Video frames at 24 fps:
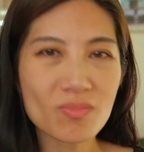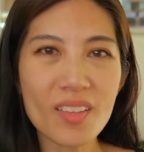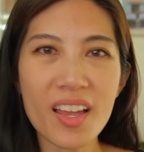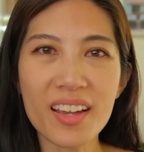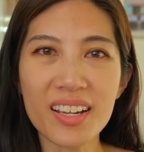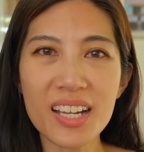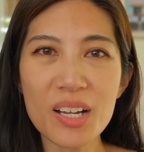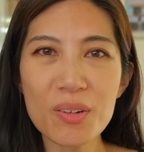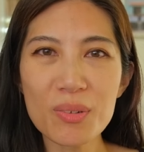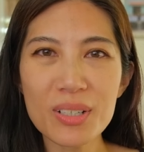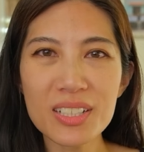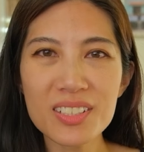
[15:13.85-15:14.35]
I
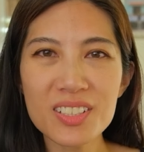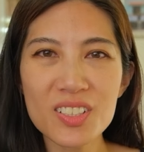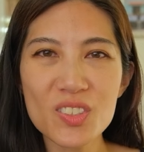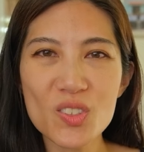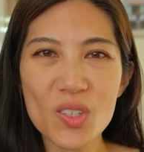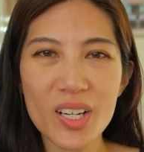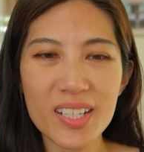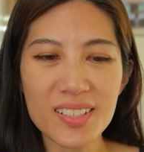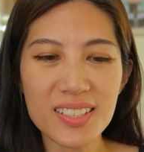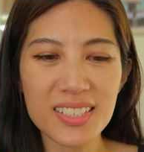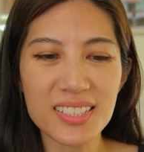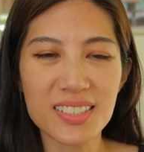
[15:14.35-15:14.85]
can't wait to
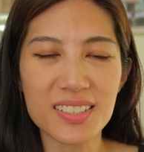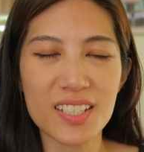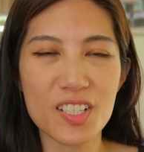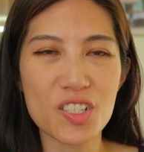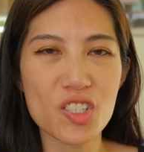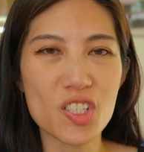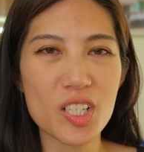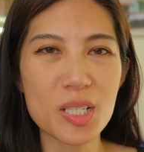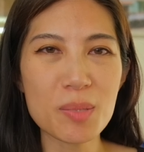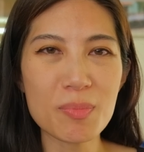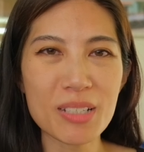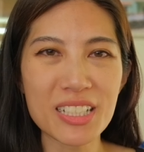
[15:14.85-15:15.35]
try the
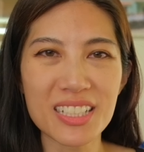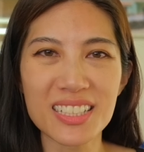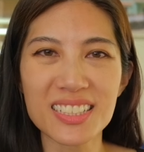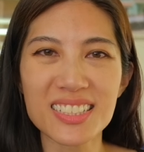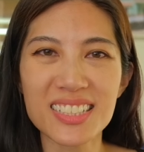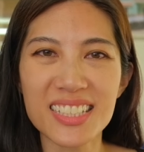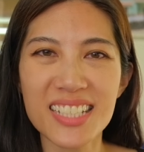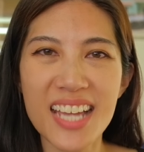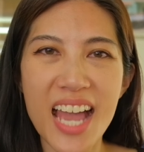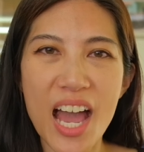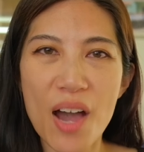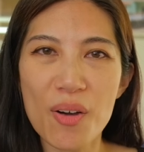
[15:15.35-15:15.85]
sashimi to
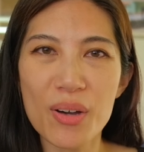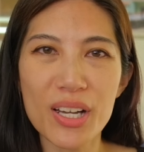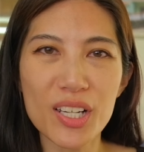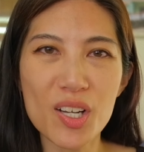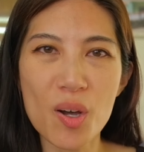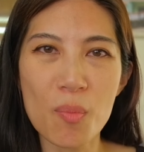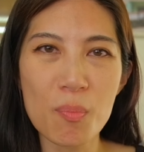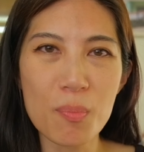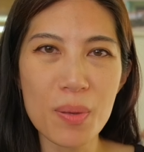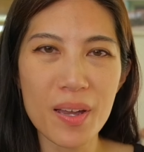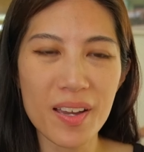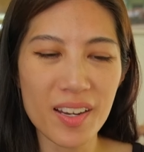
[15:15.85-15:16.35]
see how it
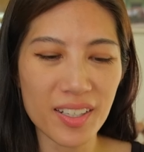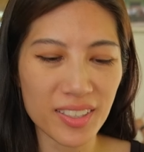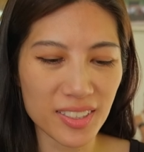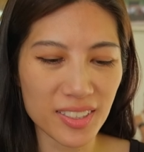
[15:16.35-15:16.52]
compares.